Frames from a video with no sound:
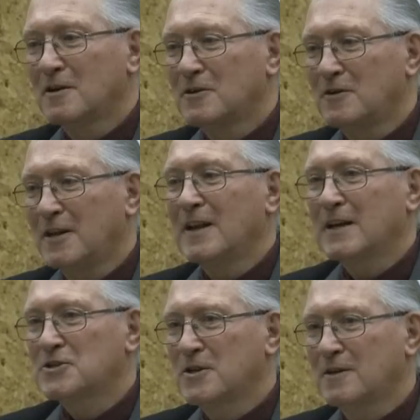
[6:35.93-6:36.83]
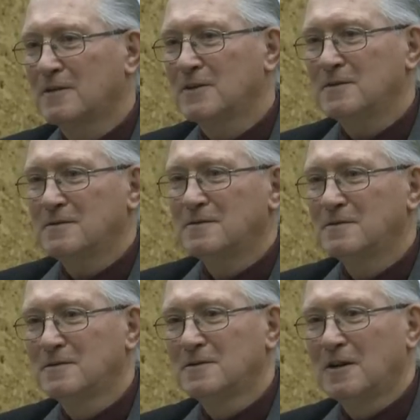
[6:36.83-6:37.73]
good election out of it.
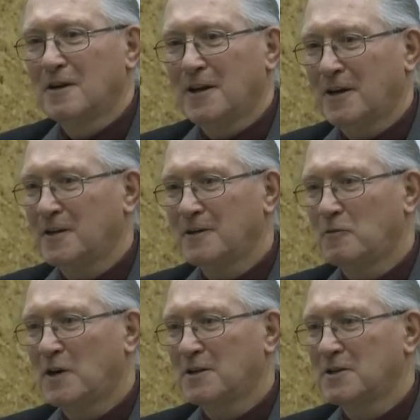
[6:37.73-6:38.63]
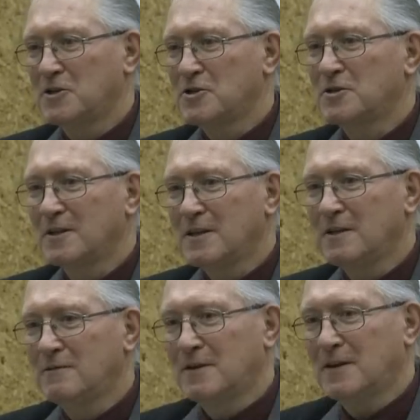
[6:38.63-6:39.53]
And I didn't want to just
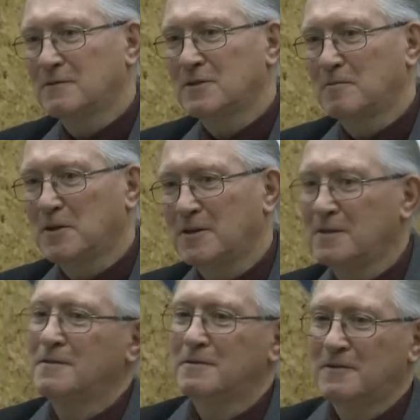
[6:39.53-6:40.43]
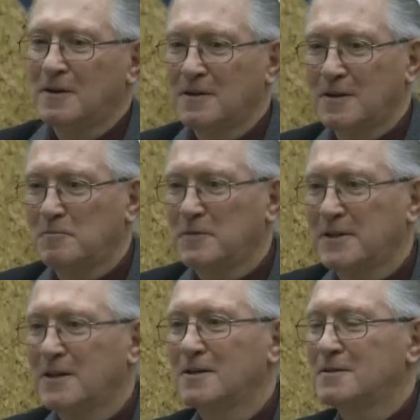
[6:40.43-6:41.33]
leave and have somebody fall in
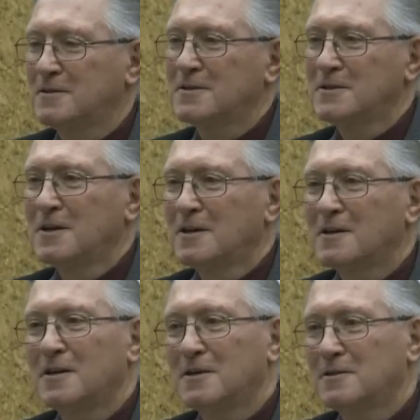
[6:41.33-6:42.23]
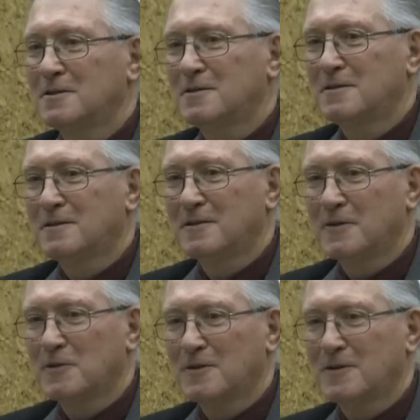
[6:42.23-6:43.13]
because they
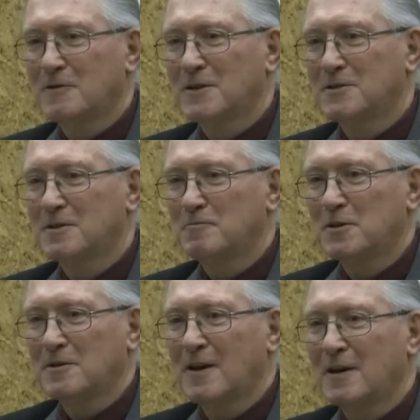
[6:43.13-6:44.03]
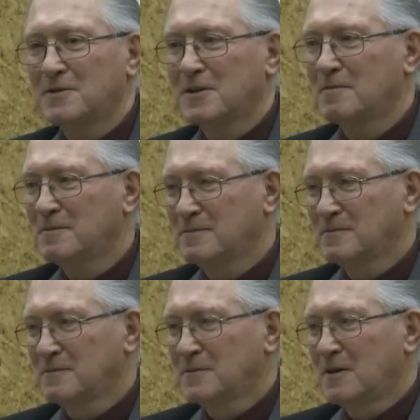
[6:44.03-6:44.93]
were the only ones that put their hands up.
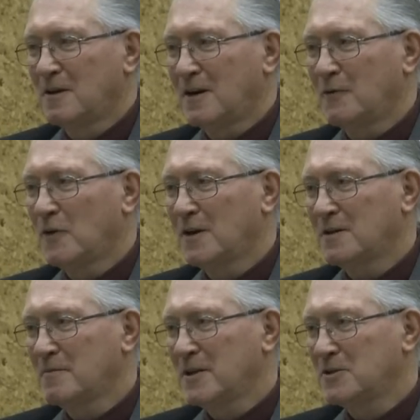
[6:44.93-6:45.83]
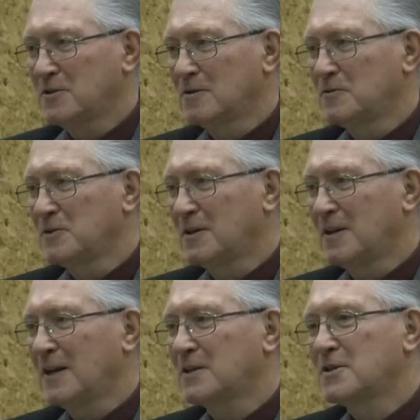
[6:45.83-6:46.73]
I wanted to make sure it was an
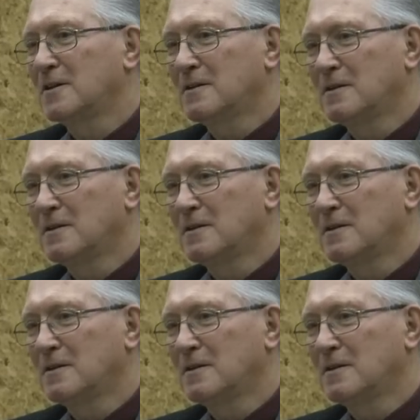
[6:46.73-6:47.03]
election